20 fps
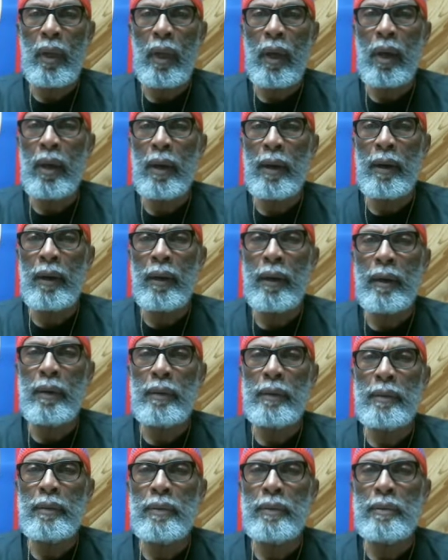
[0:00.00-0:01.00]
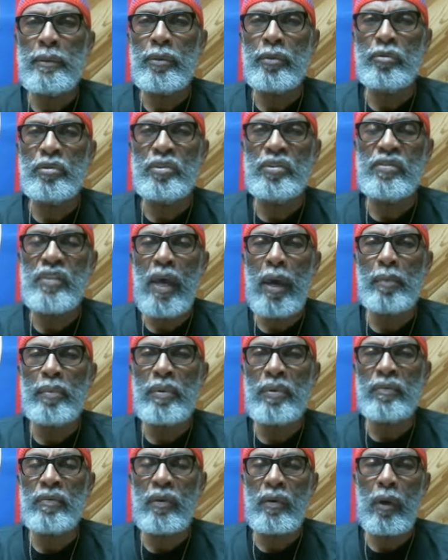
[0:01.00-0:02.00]
uh, three
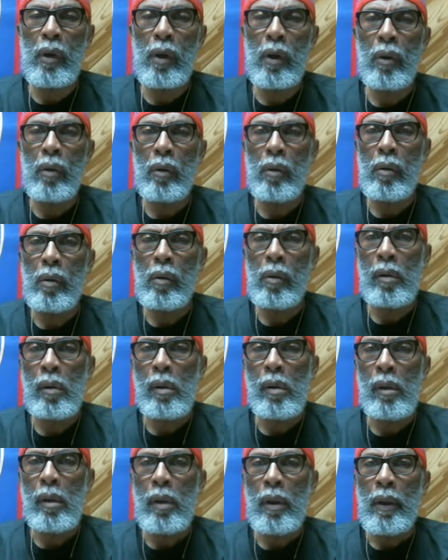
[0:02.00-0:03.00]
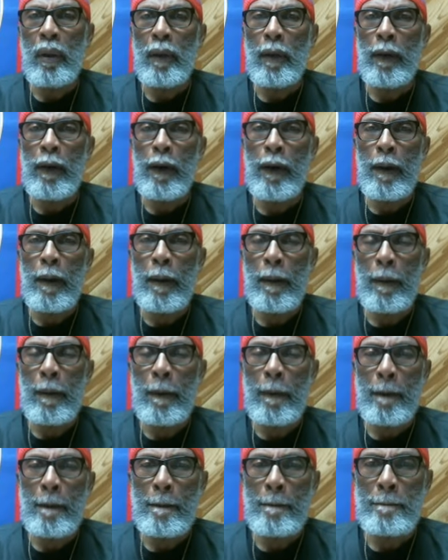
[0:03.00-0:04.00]
Sabbaths ago,
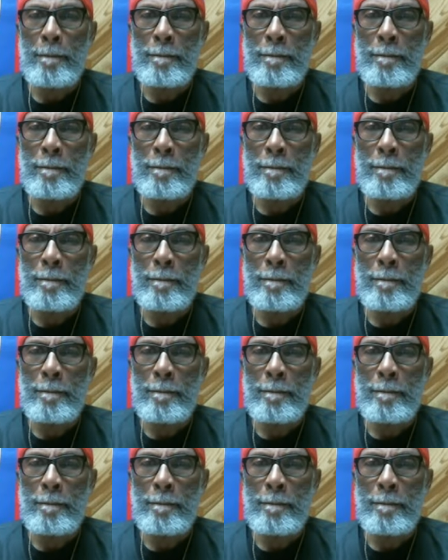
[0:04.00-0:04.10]
um,